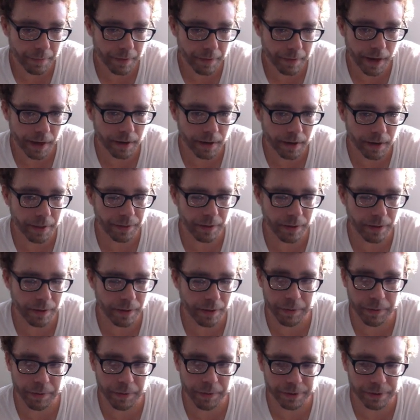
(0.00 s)
And I think
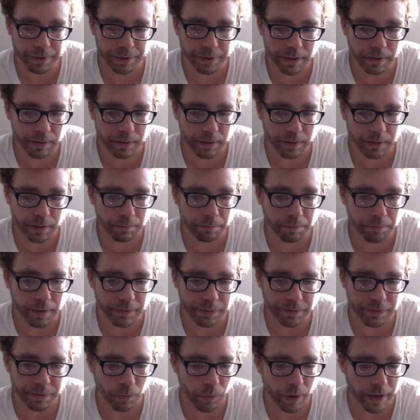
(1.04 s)
Buehler did
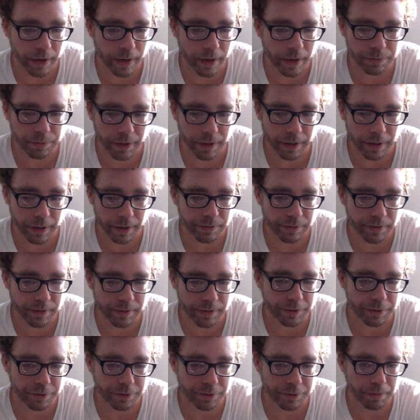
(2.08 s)
lift some weights when he was
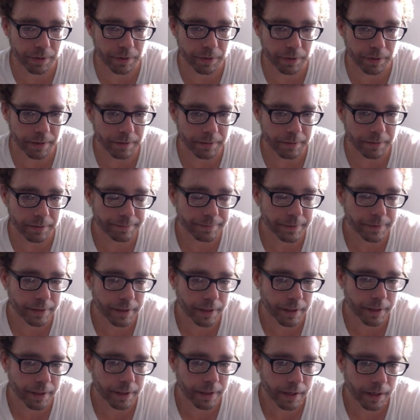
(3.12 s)
down in AAA.
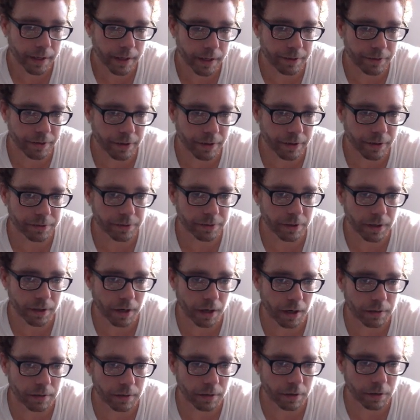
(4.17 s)
He does look
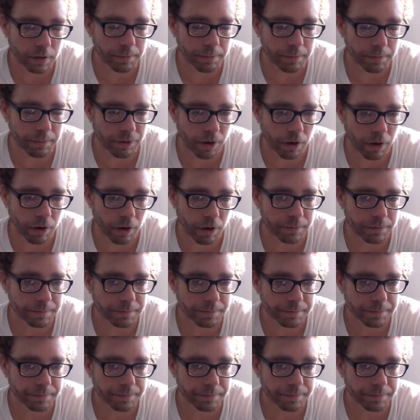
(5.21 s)
a little bit stronger.